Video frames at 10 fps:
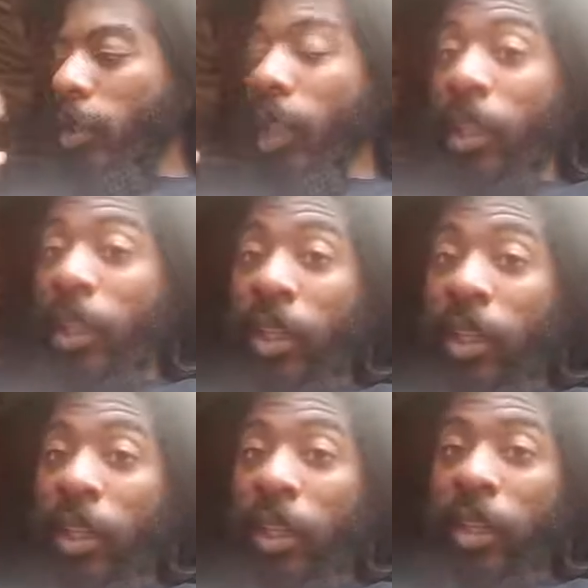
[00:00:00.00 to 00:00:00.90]
idea
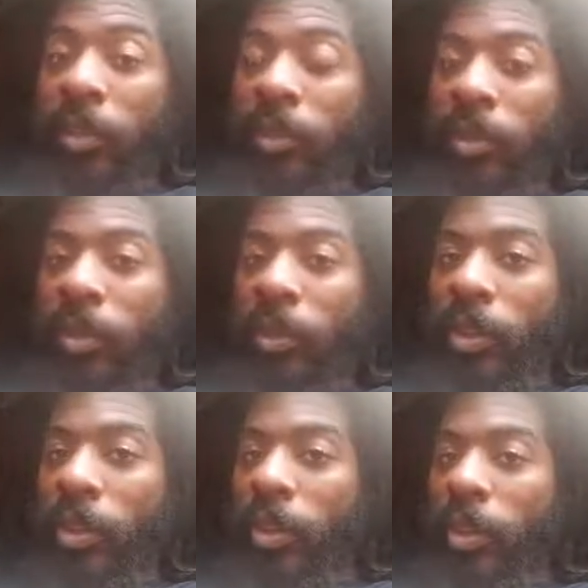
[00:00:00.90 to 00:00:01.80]
had to come from someone,
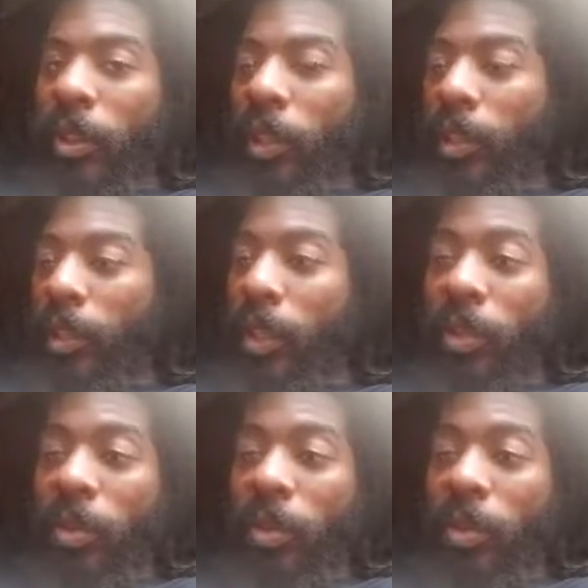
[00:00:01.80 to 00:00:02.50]
you know what I'm saying?